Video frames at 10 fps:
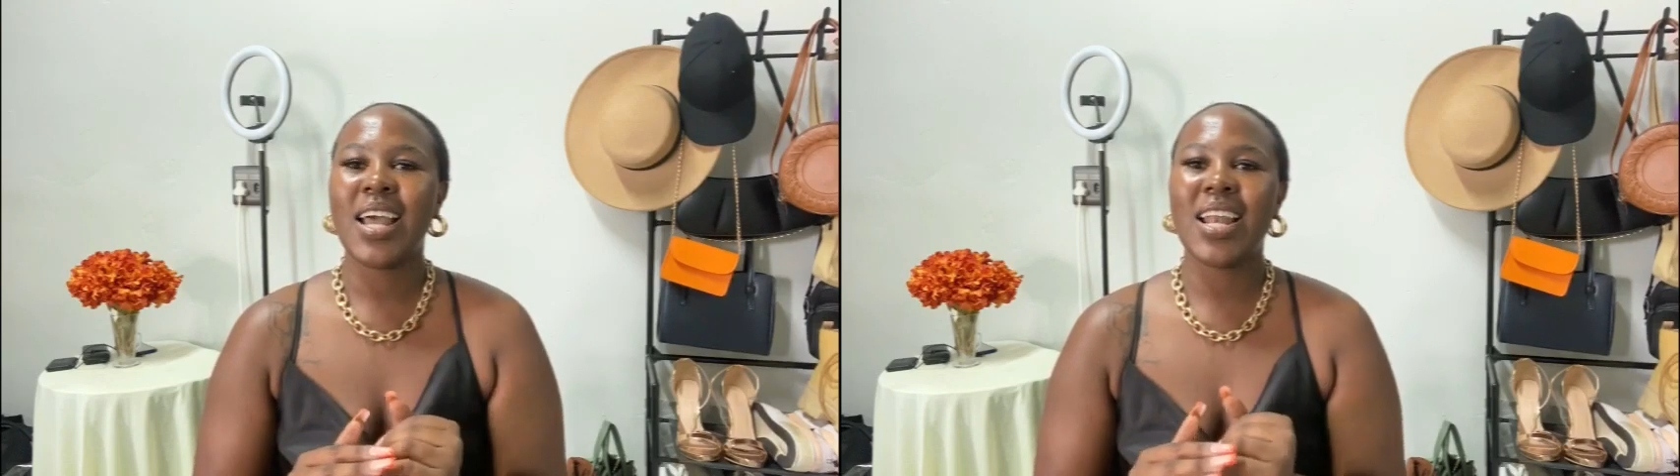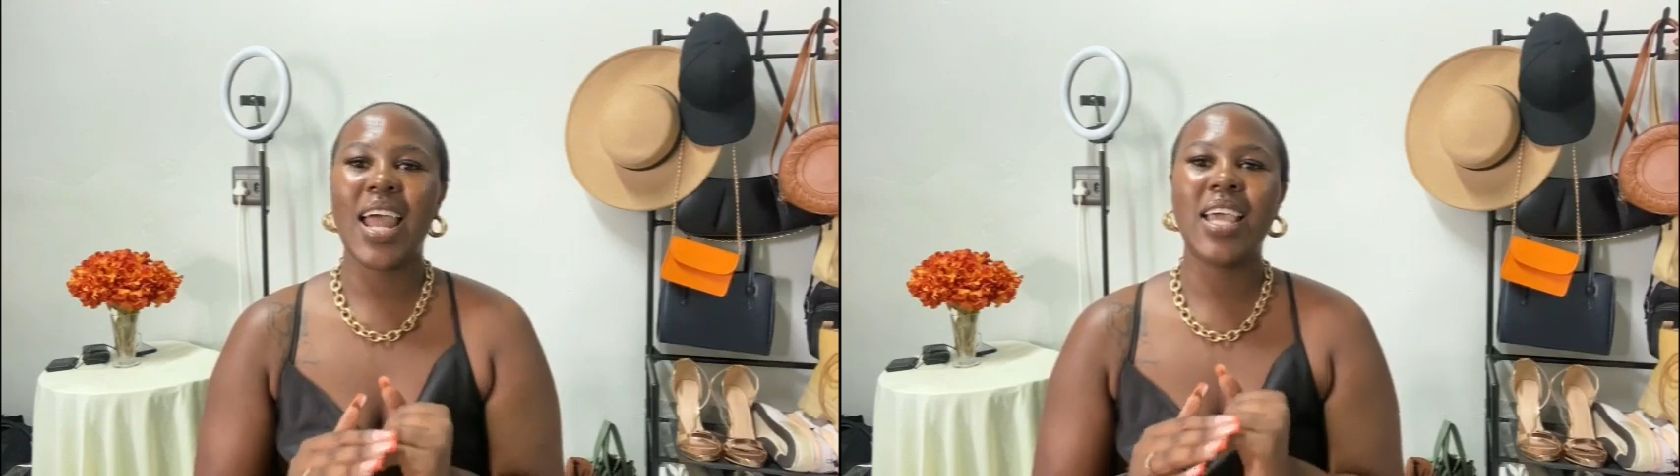
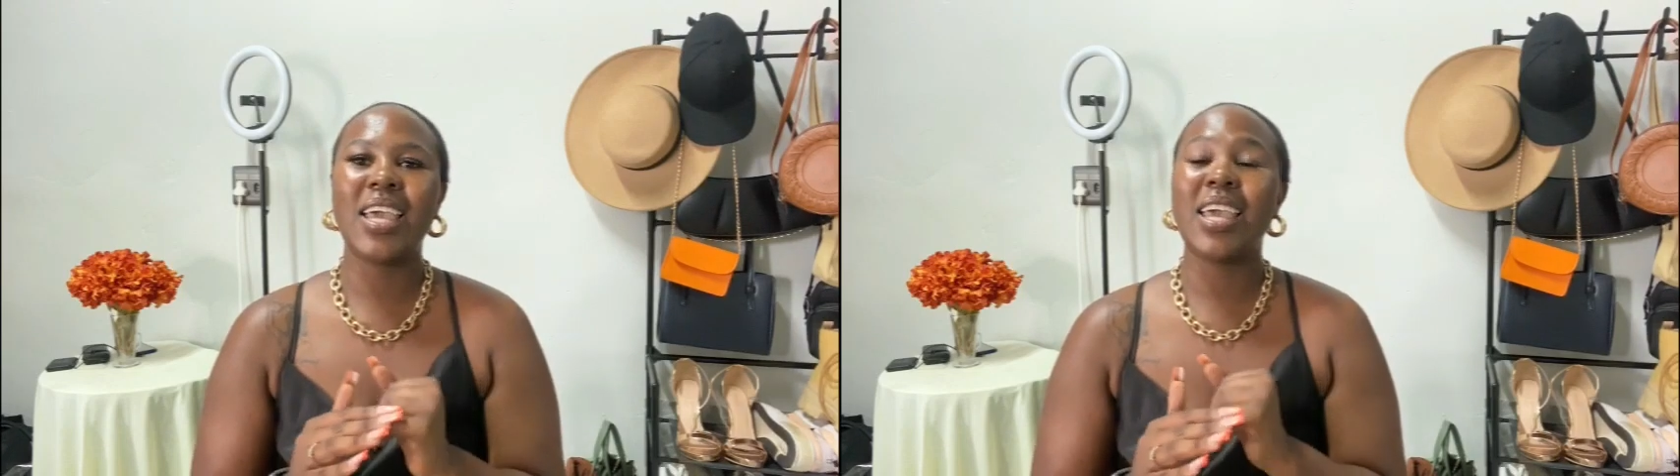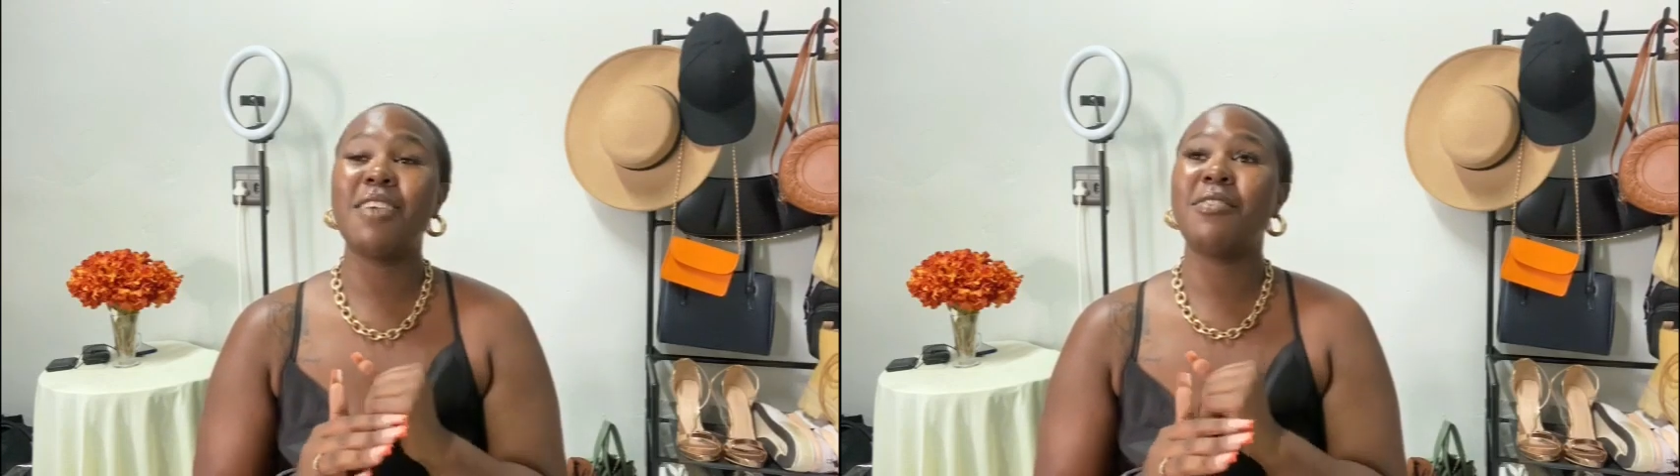
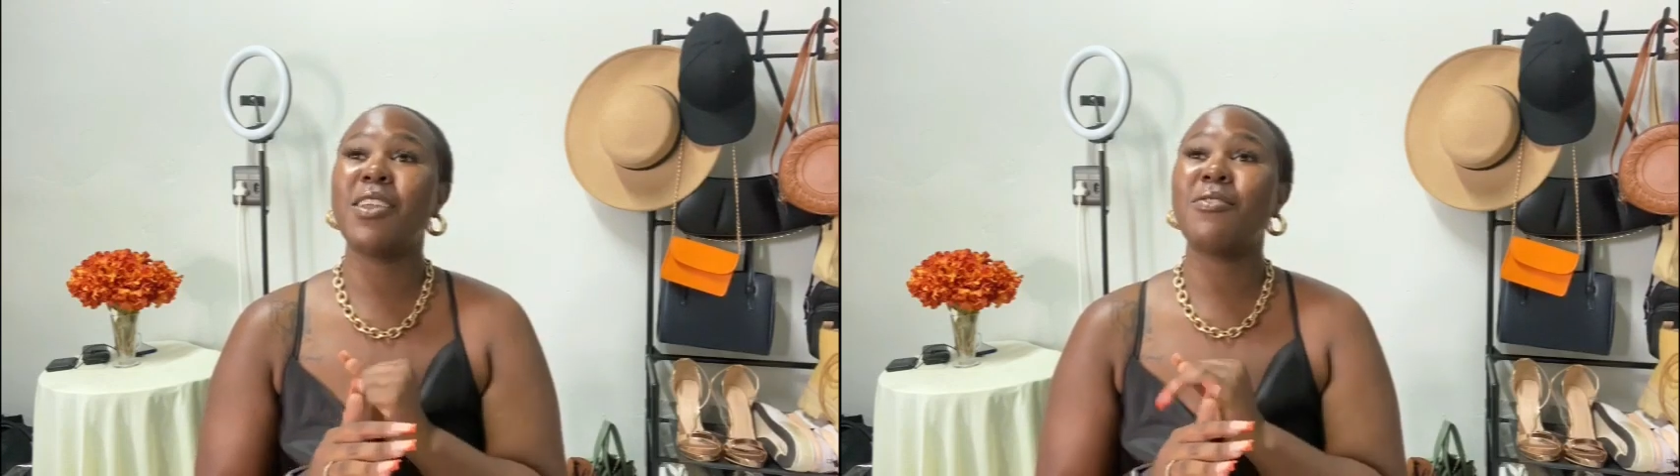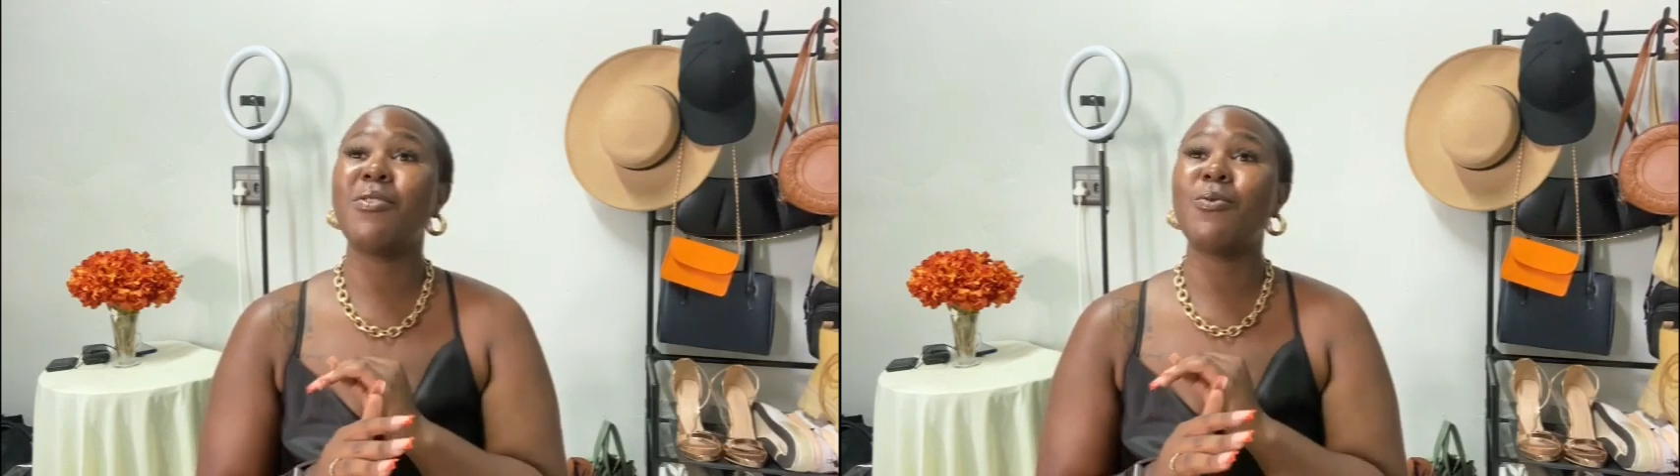Like, even
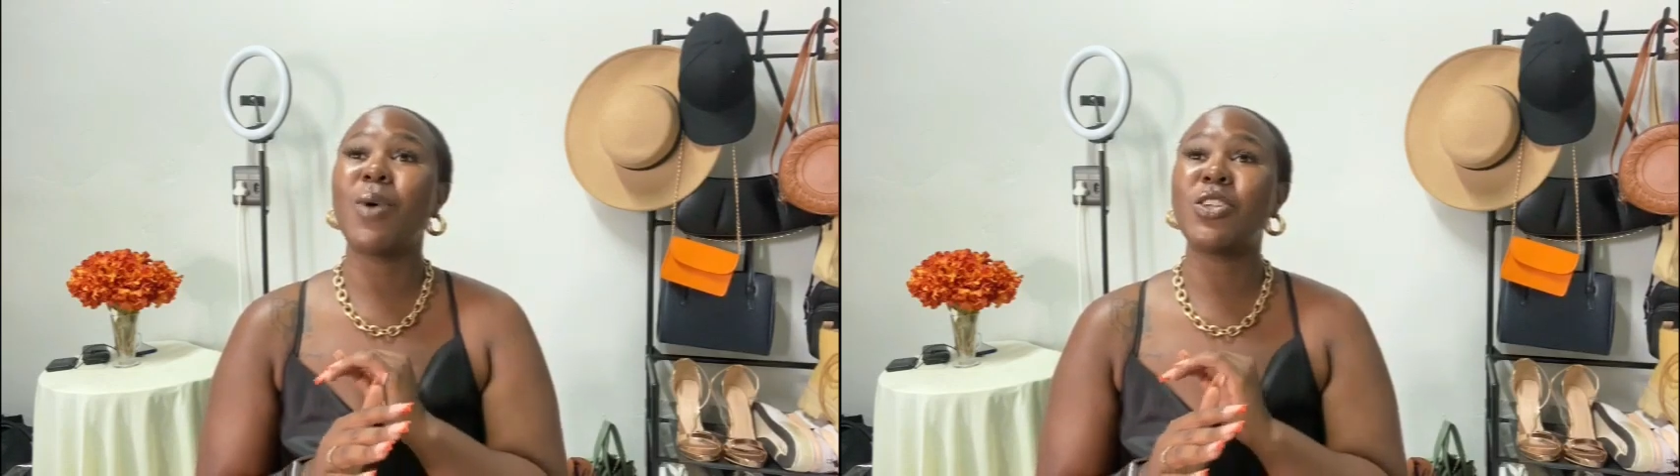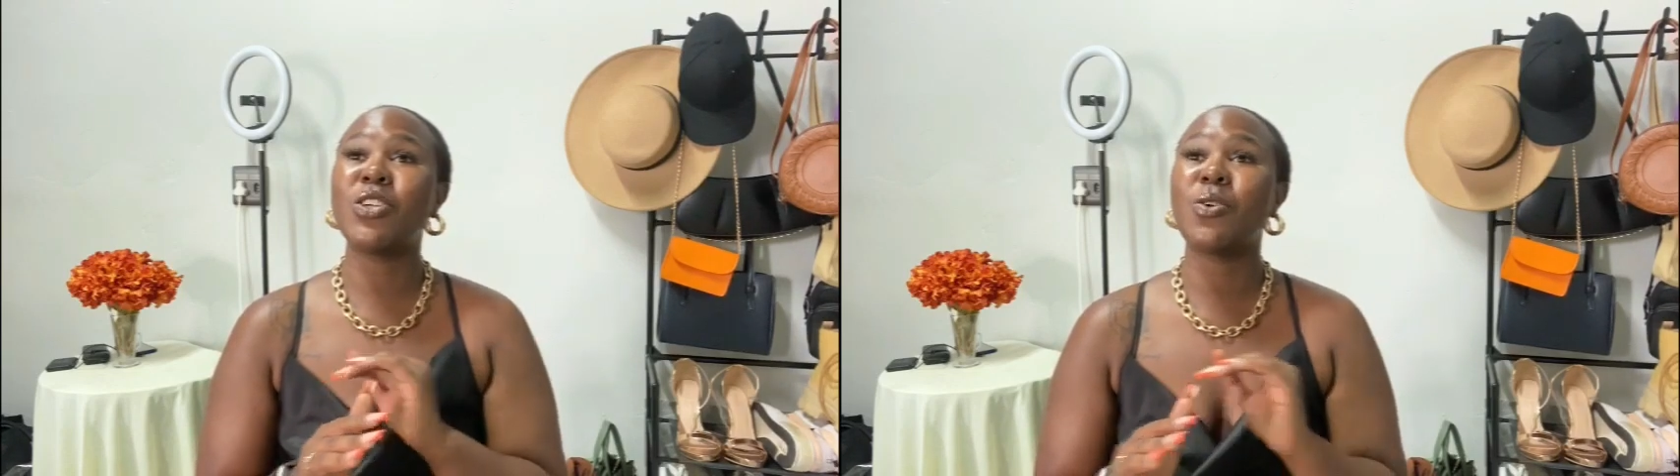if
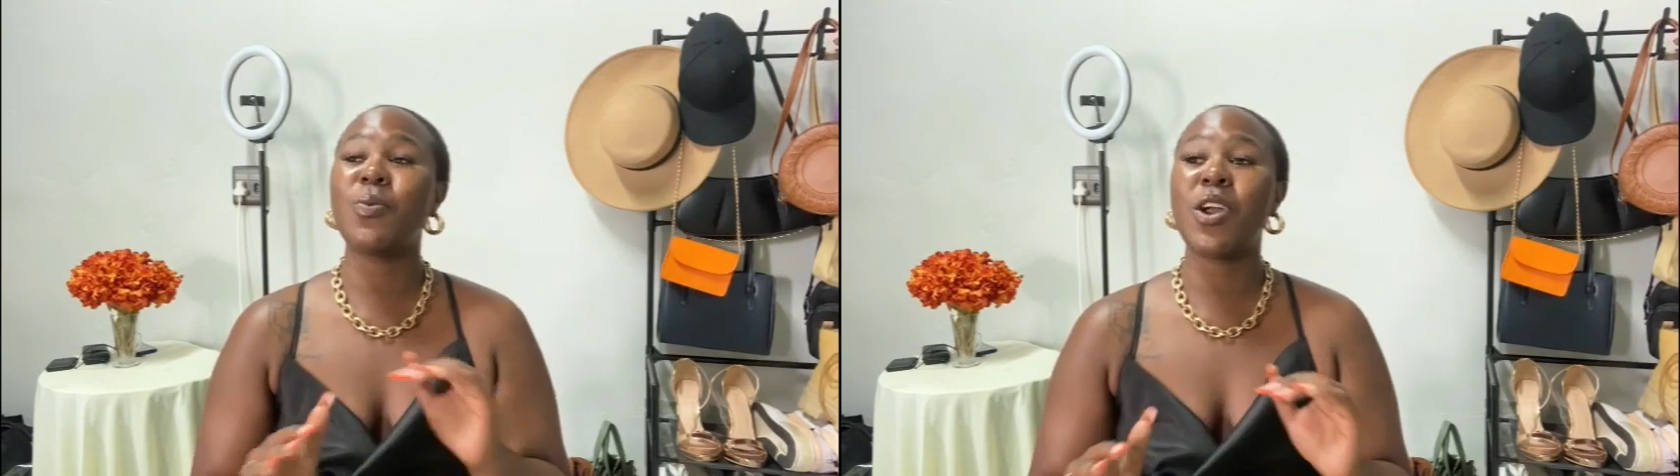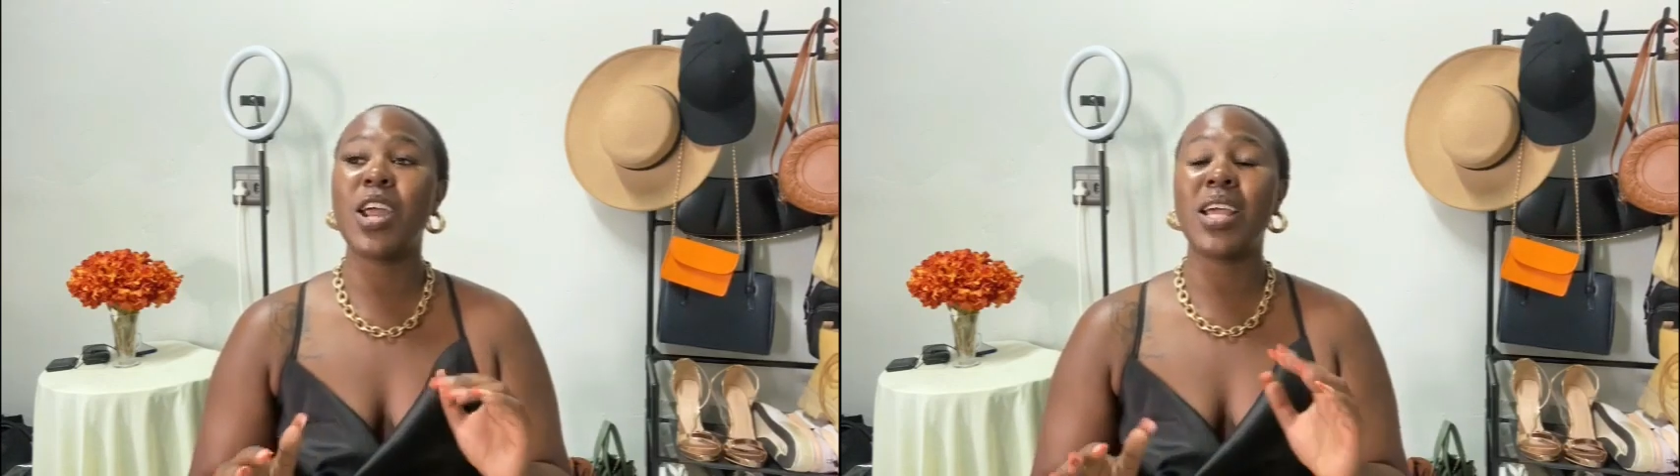what you're
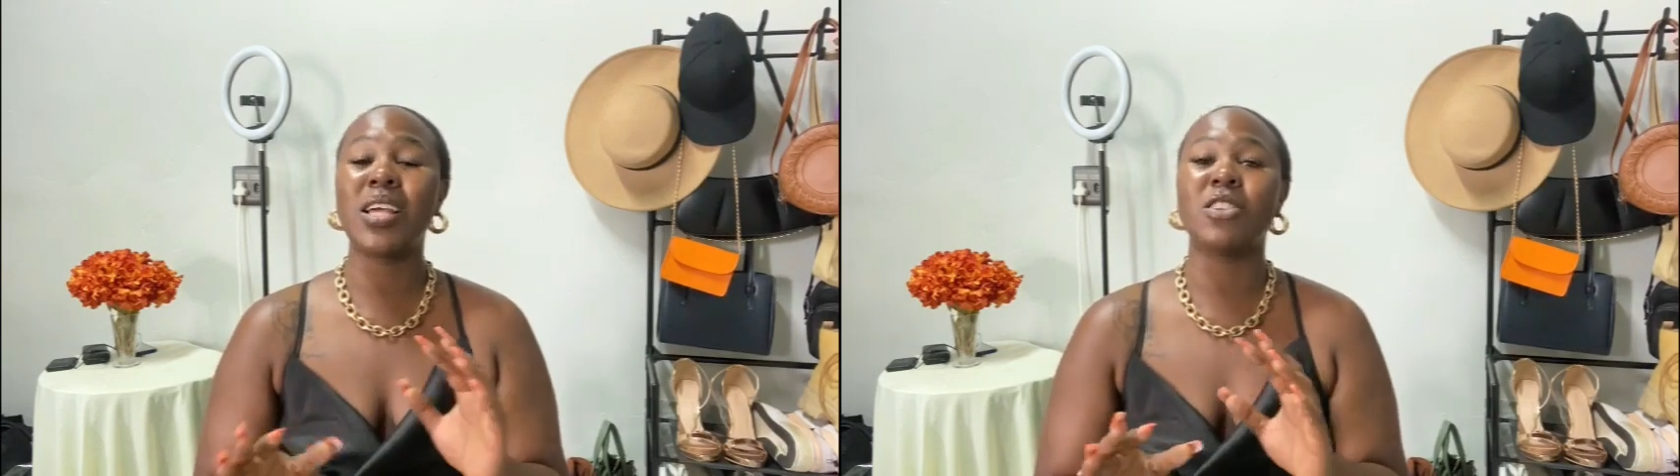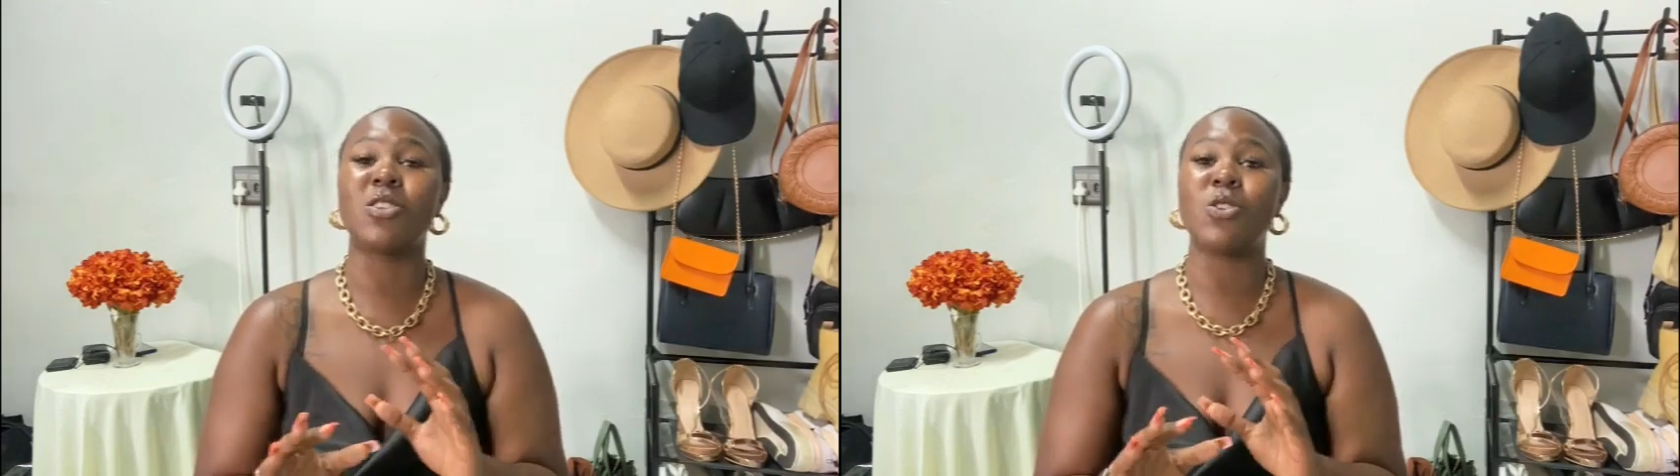wearing
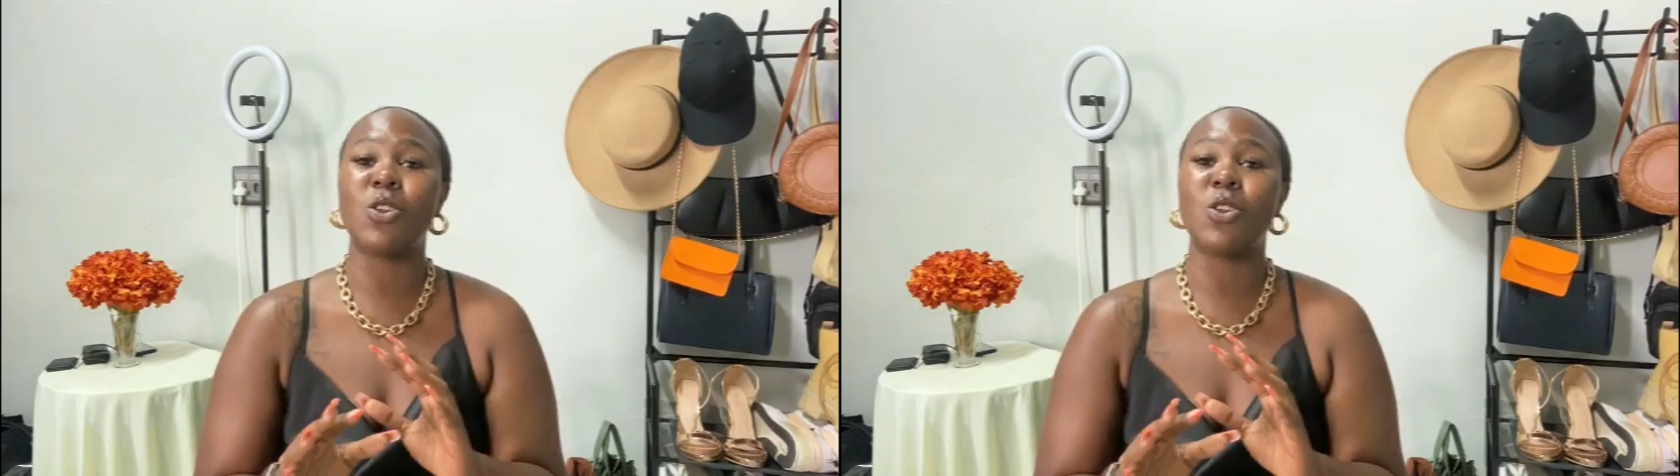is